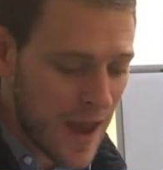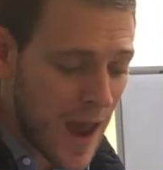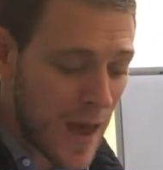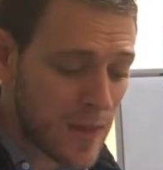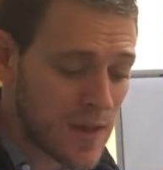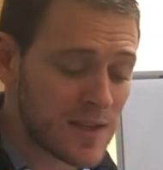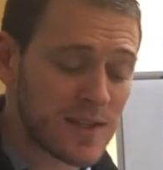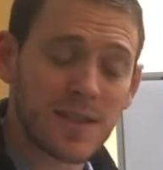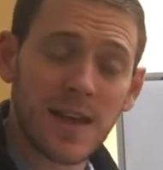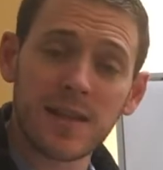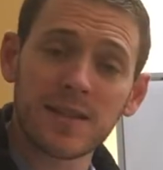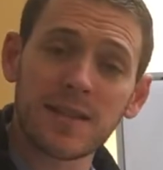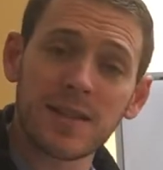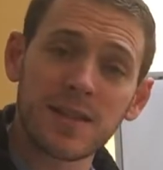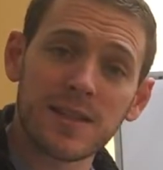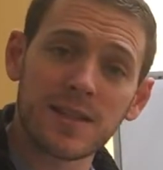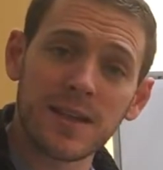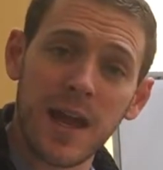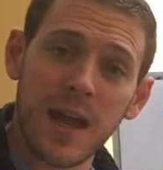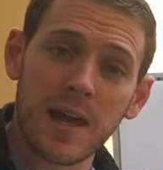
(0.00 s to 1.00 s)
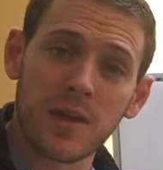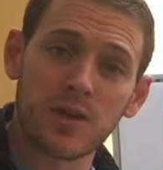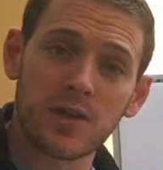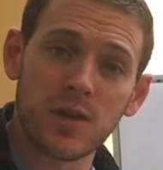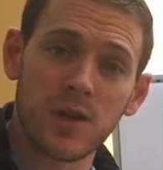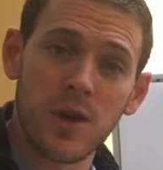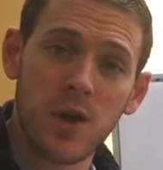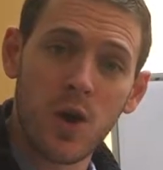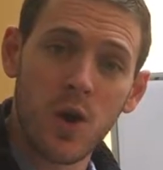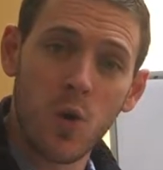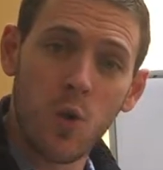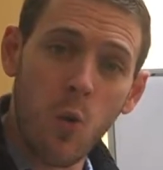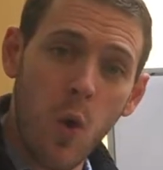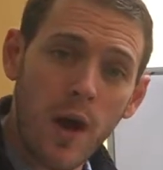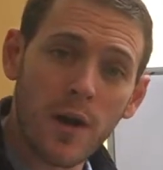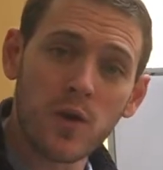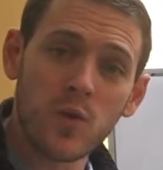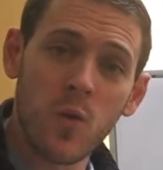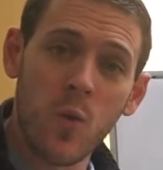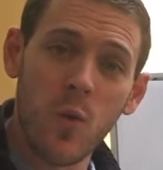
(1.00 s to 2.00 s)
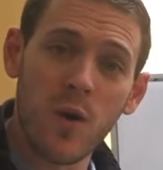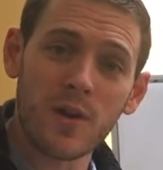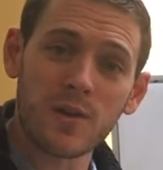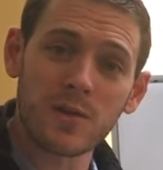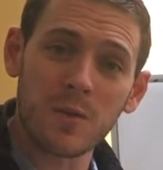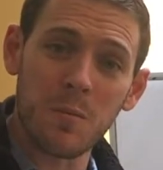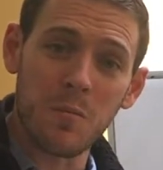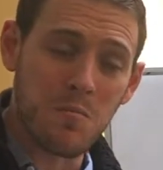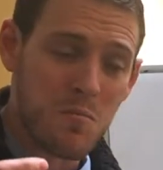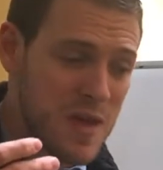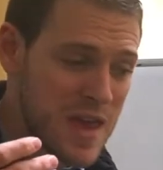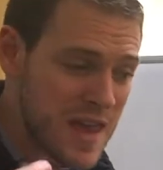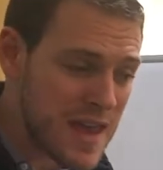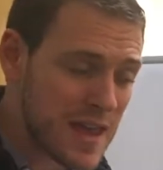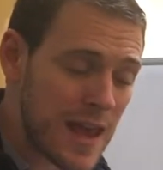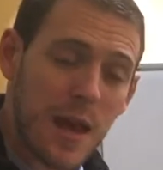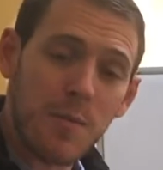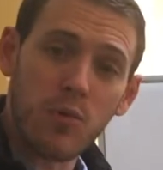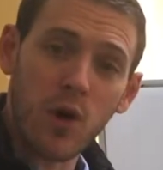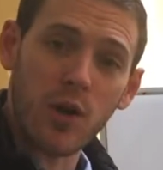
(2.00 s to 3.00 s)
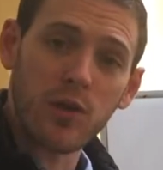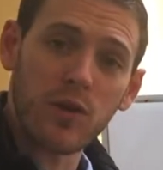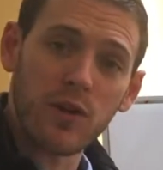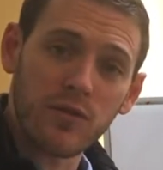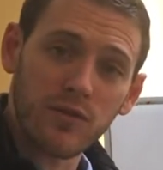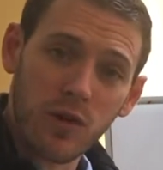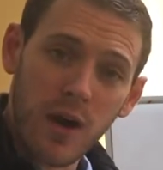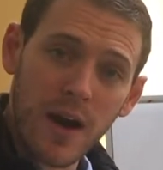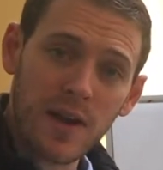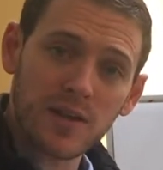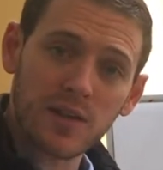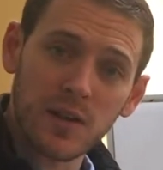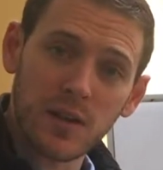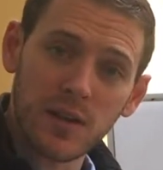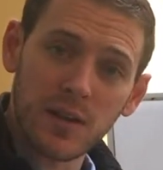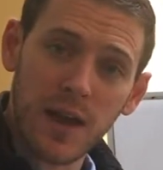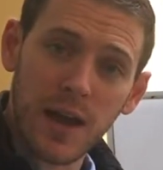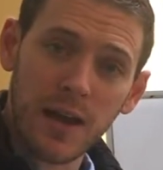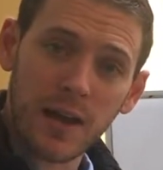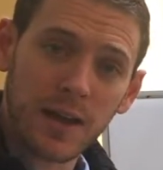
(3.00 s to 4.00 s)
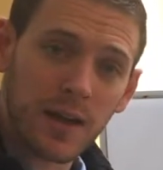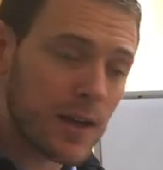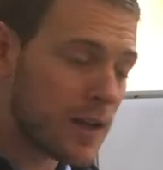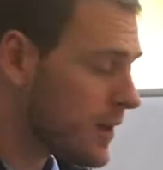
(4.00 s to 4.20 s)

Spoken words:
And this sets the stage. What does being a brother of Christ look like?